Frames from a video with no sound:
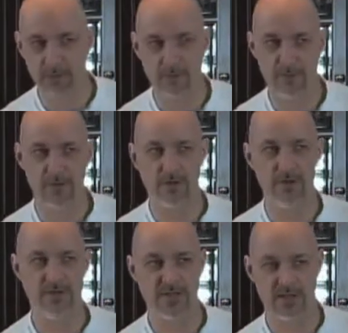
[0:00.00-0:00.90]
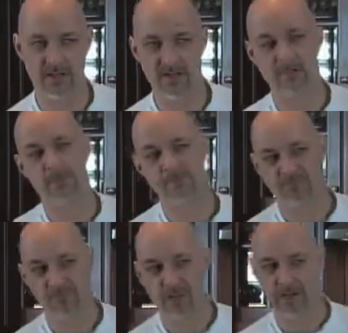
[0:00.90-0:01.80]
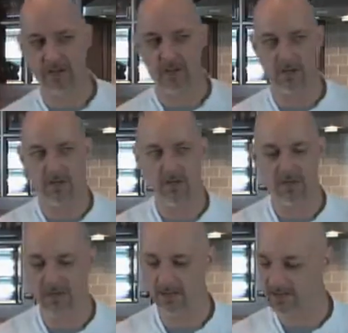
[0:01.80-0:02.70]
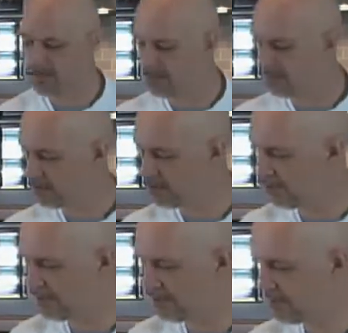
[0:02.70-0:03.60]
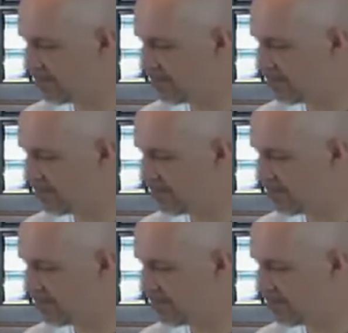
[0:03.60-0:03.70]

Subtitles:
it over 30 seconds, let it go, and it'll be good